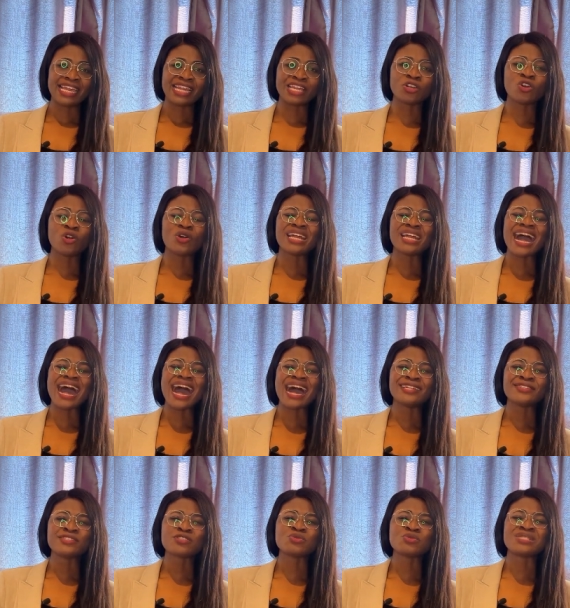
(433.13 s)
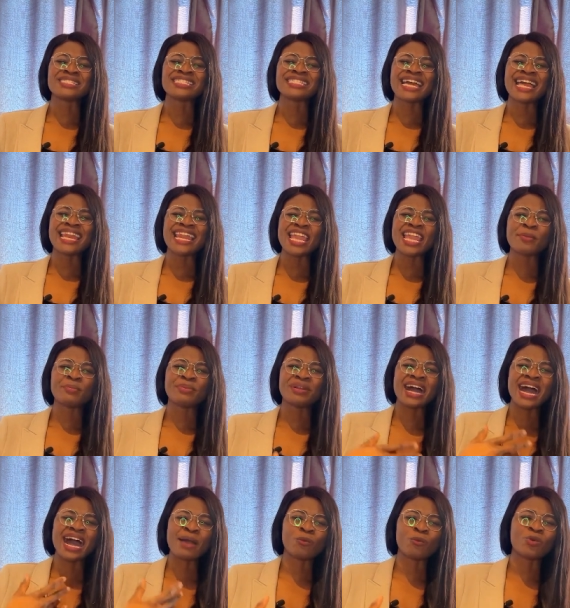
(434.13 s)
God had to tell
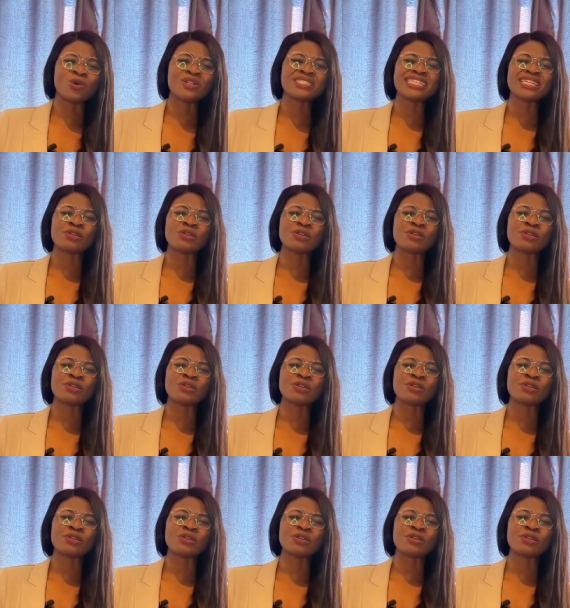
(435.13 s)
Abraham what